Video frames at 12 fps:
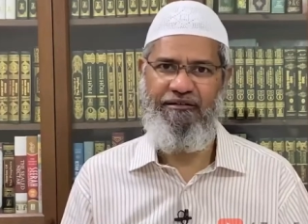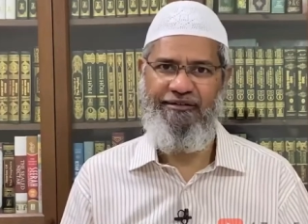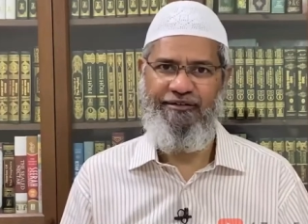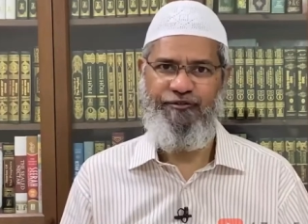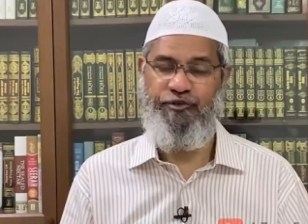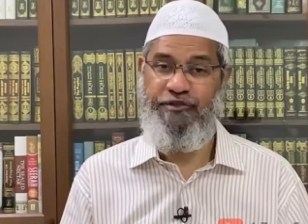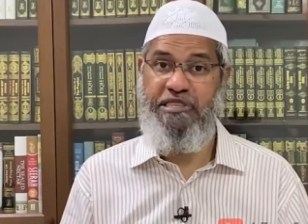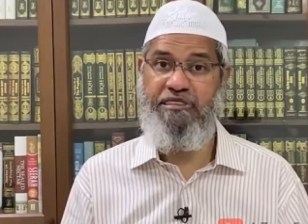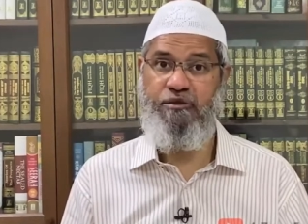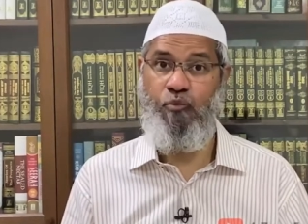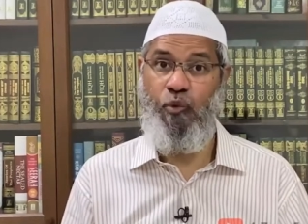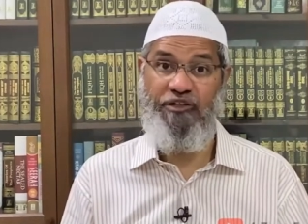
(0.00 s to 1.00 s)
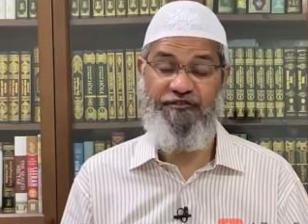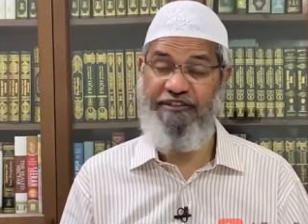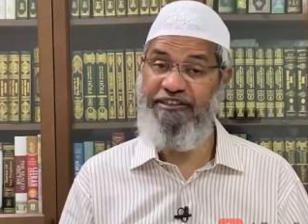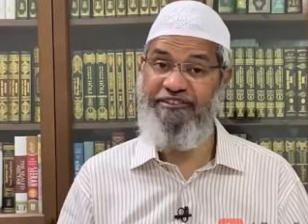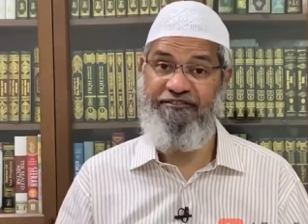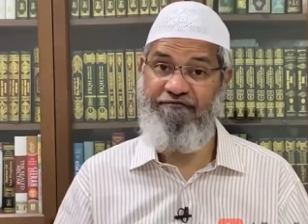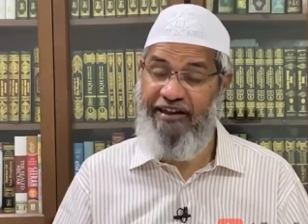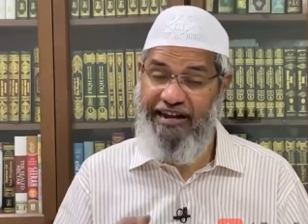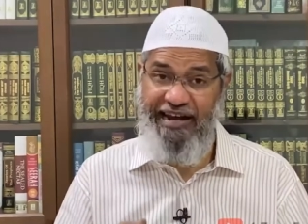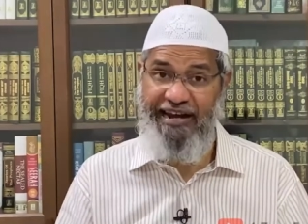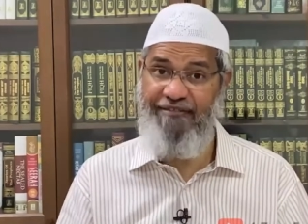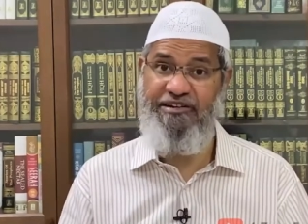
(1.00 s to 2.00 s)
So this verse is very
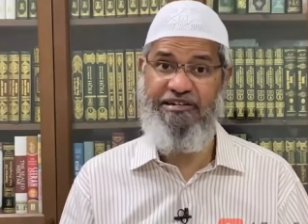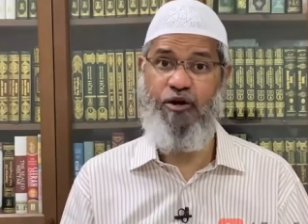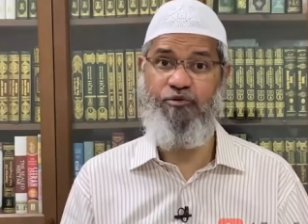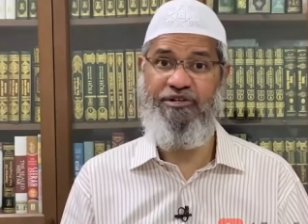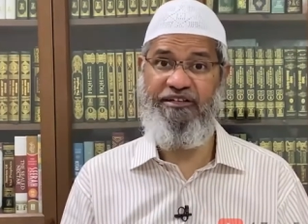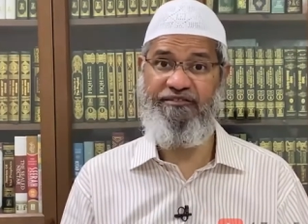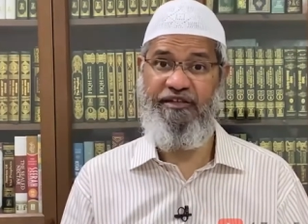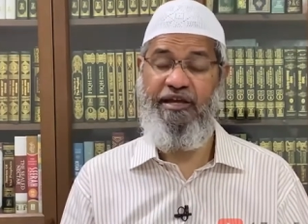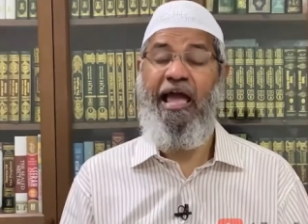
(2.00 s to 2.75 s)
relevant nowadays.